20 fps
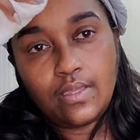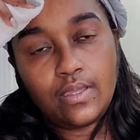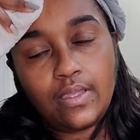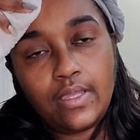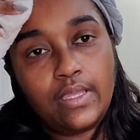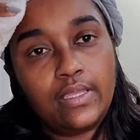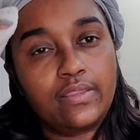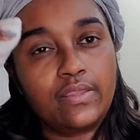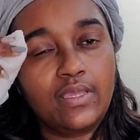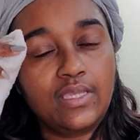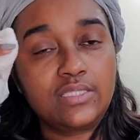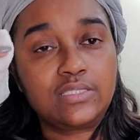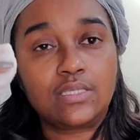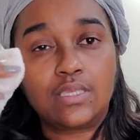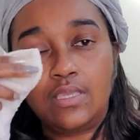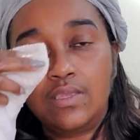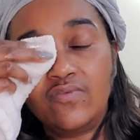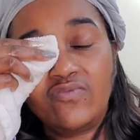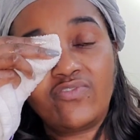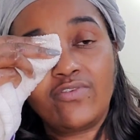And that's
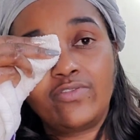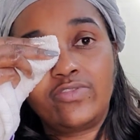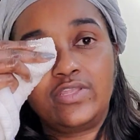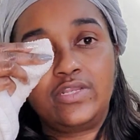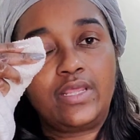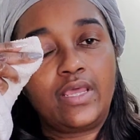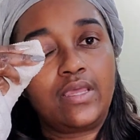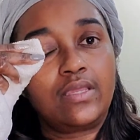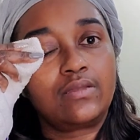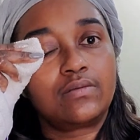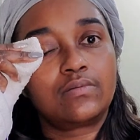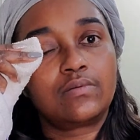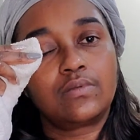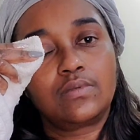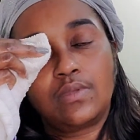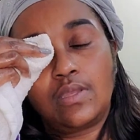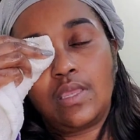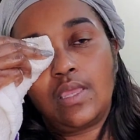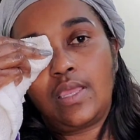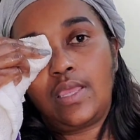it for the day.
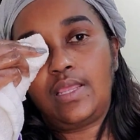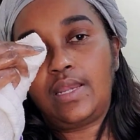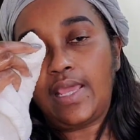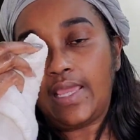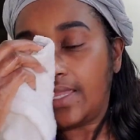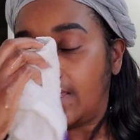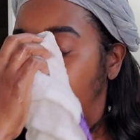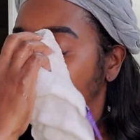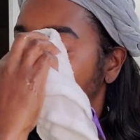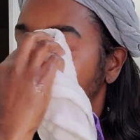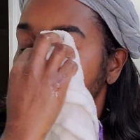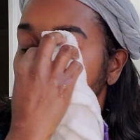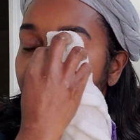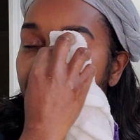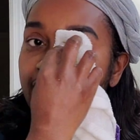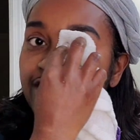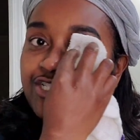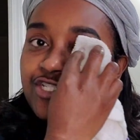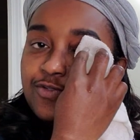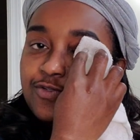And I get a
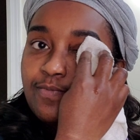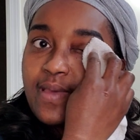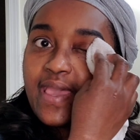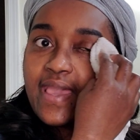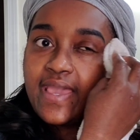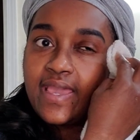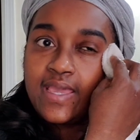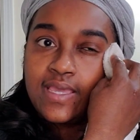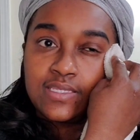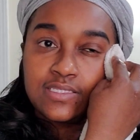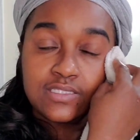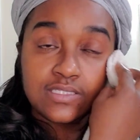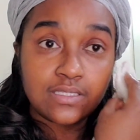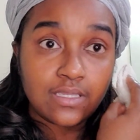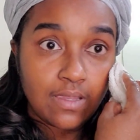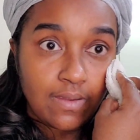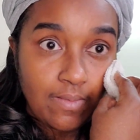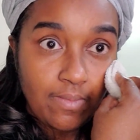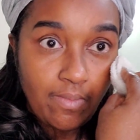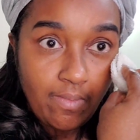fresh mask
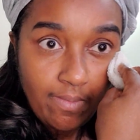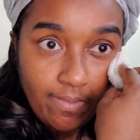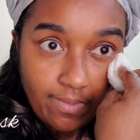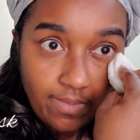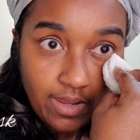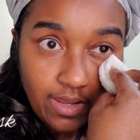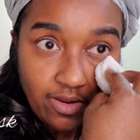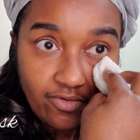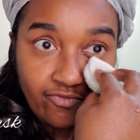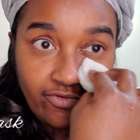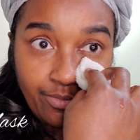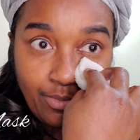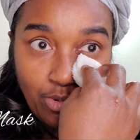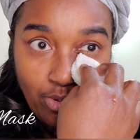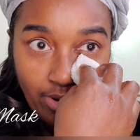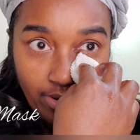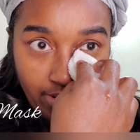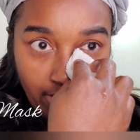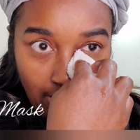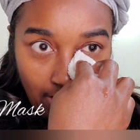every
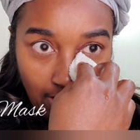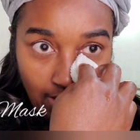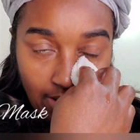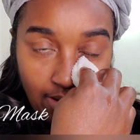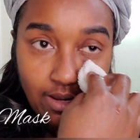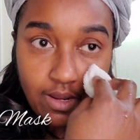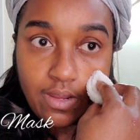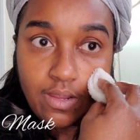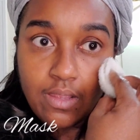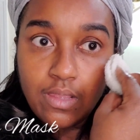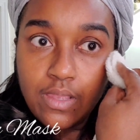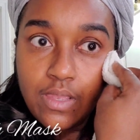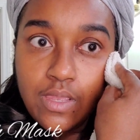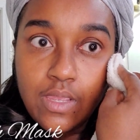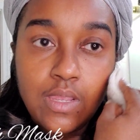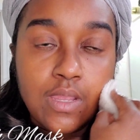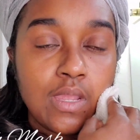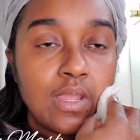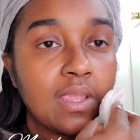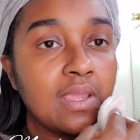morning.
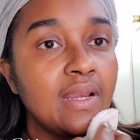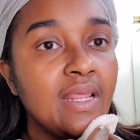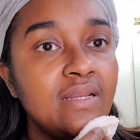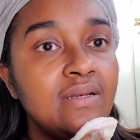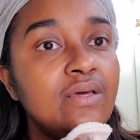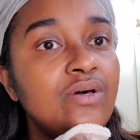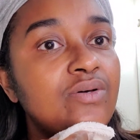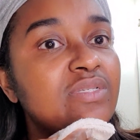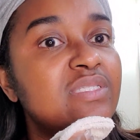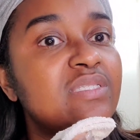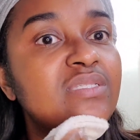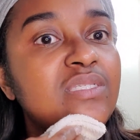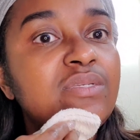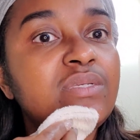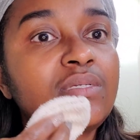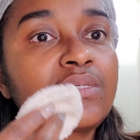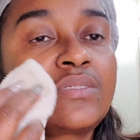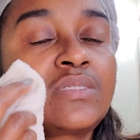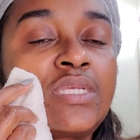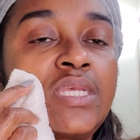And I know
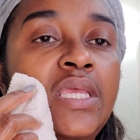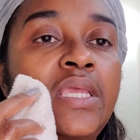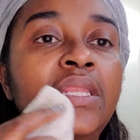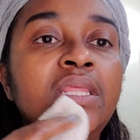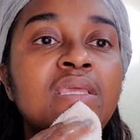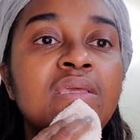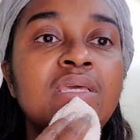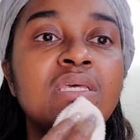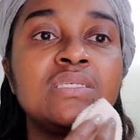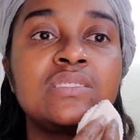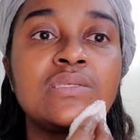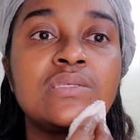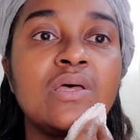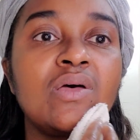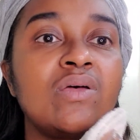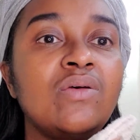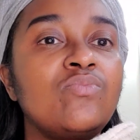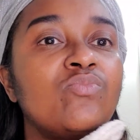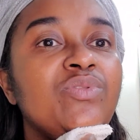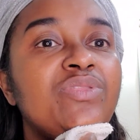it's tedious
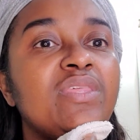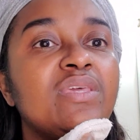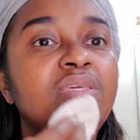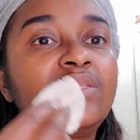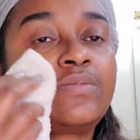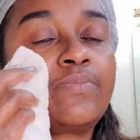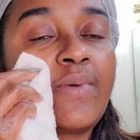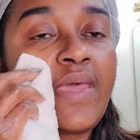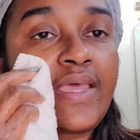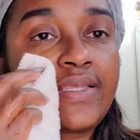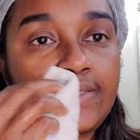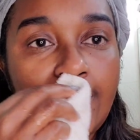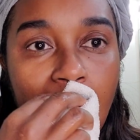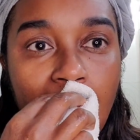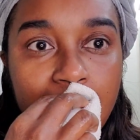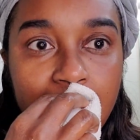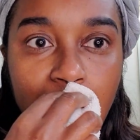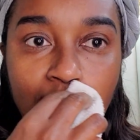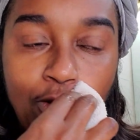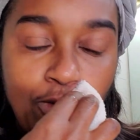with these masks. I
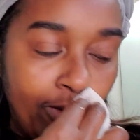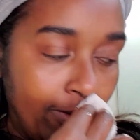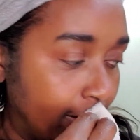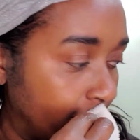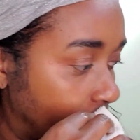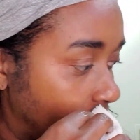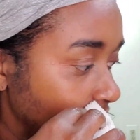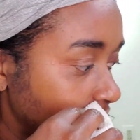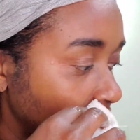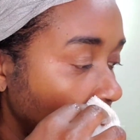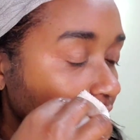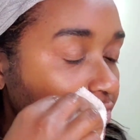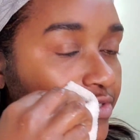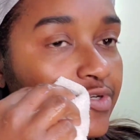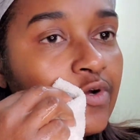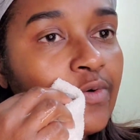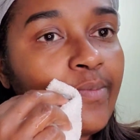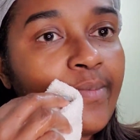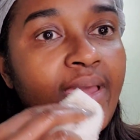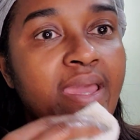don't wear the
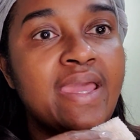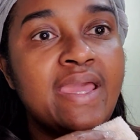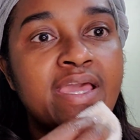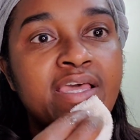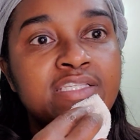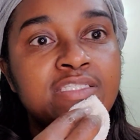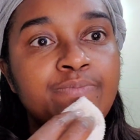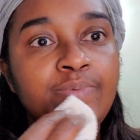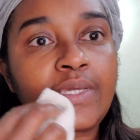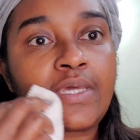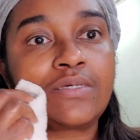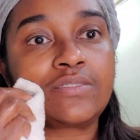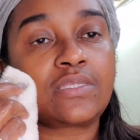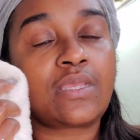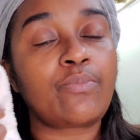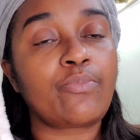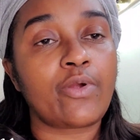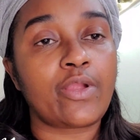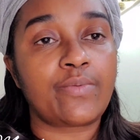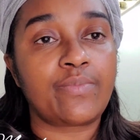surgical mask because they
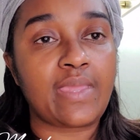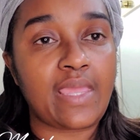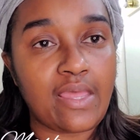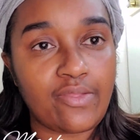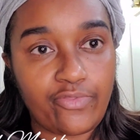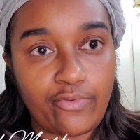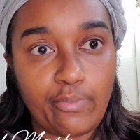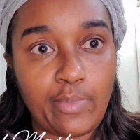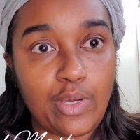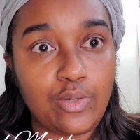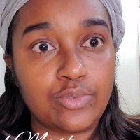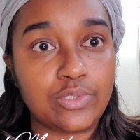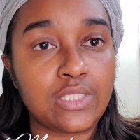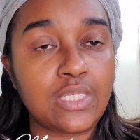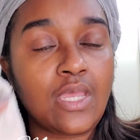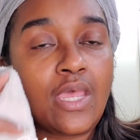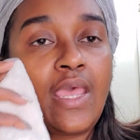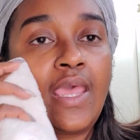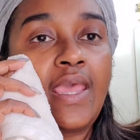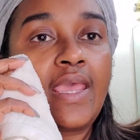break me out the most.
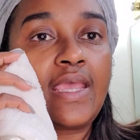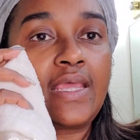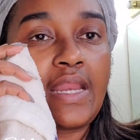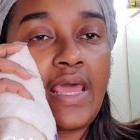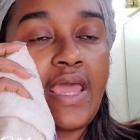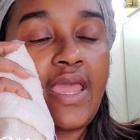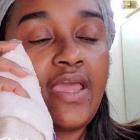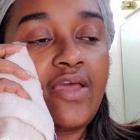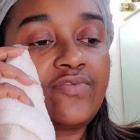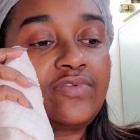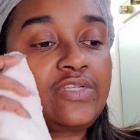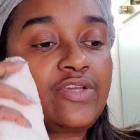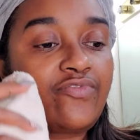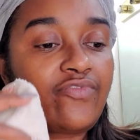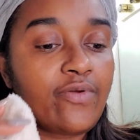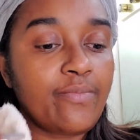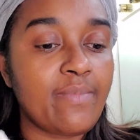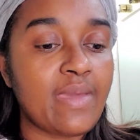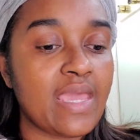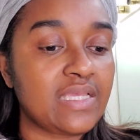And I have
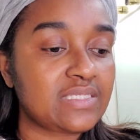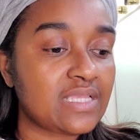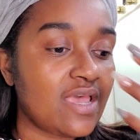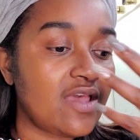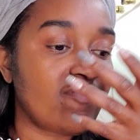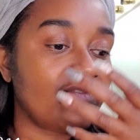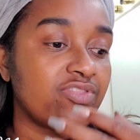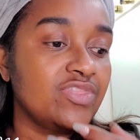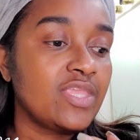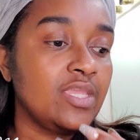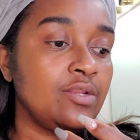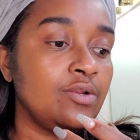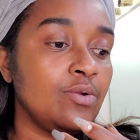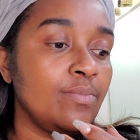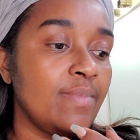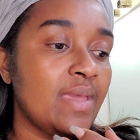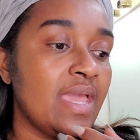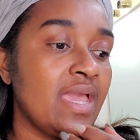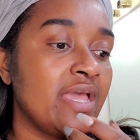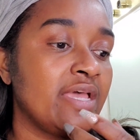different masks. I have a thinner
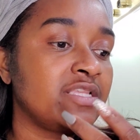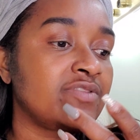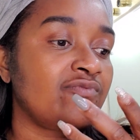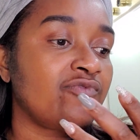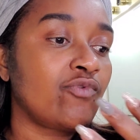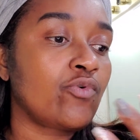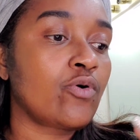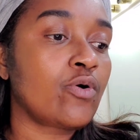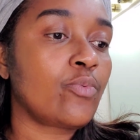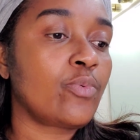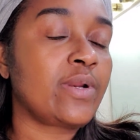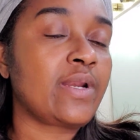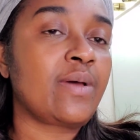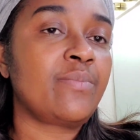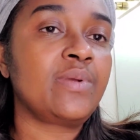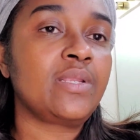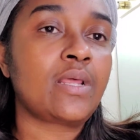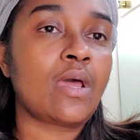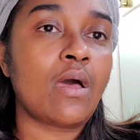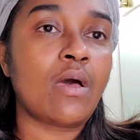mask for when I'm
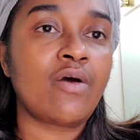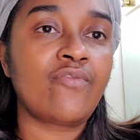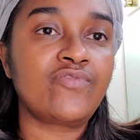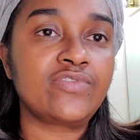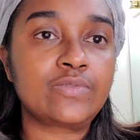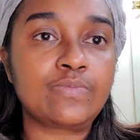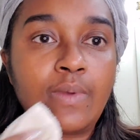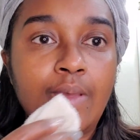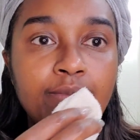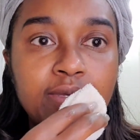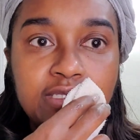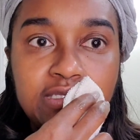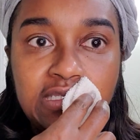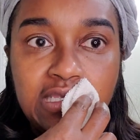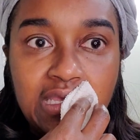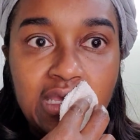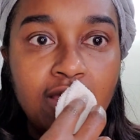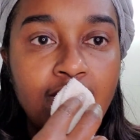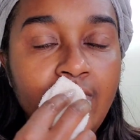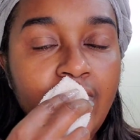in the office by
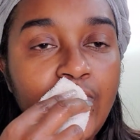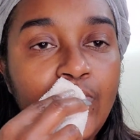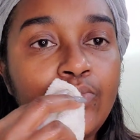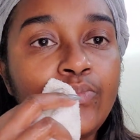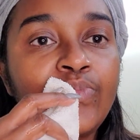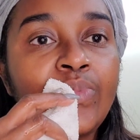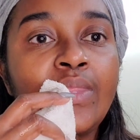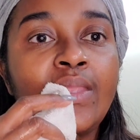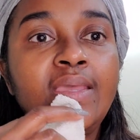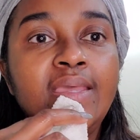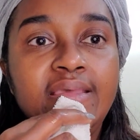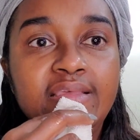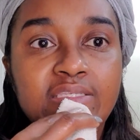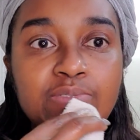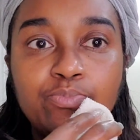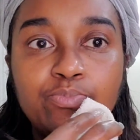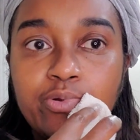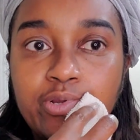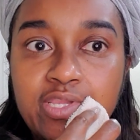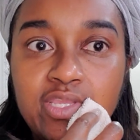myself. It's
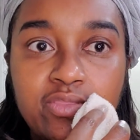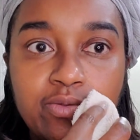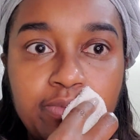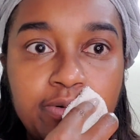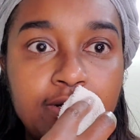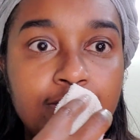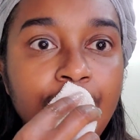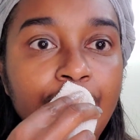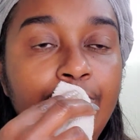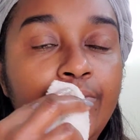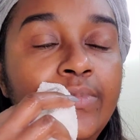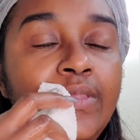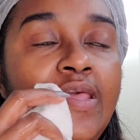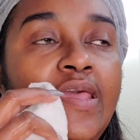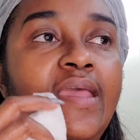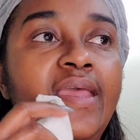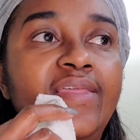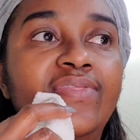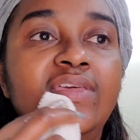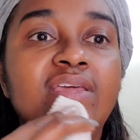breathable.
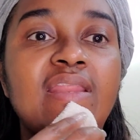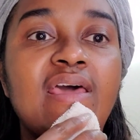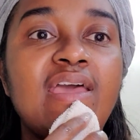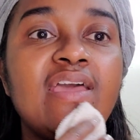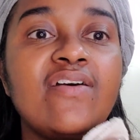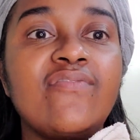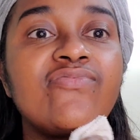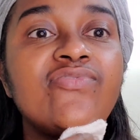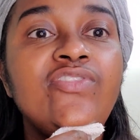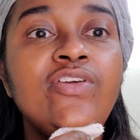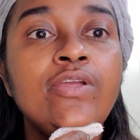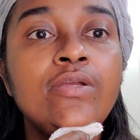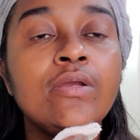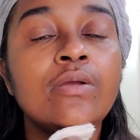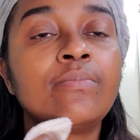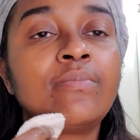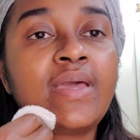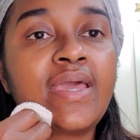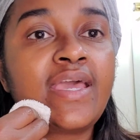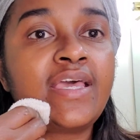And then I have thicker
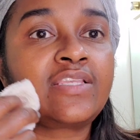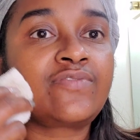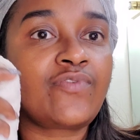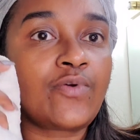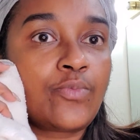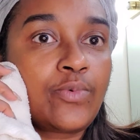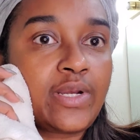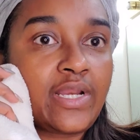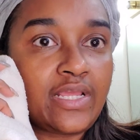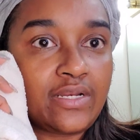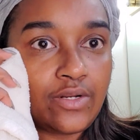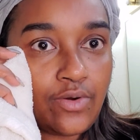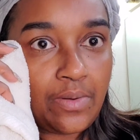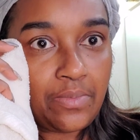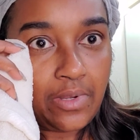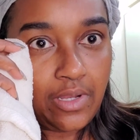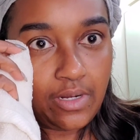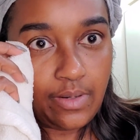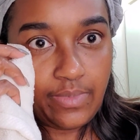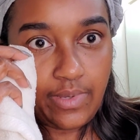masks for when I know I'm
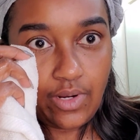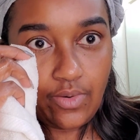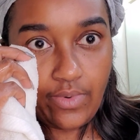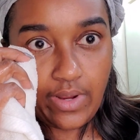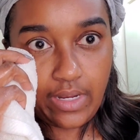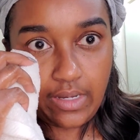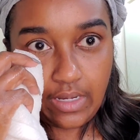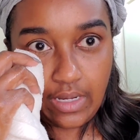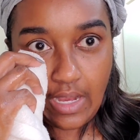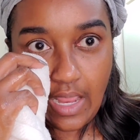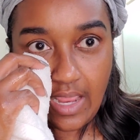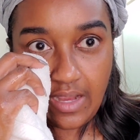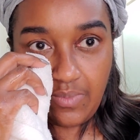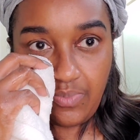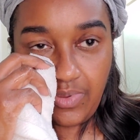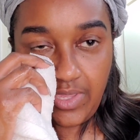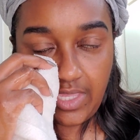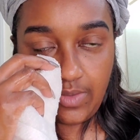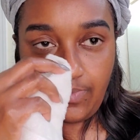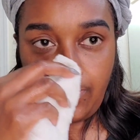going to be around a lot of
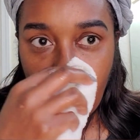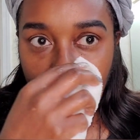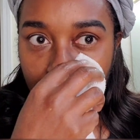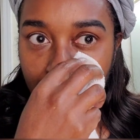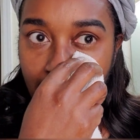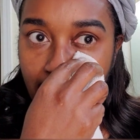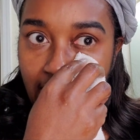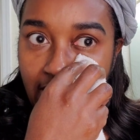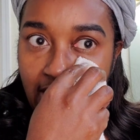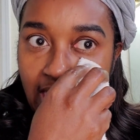people.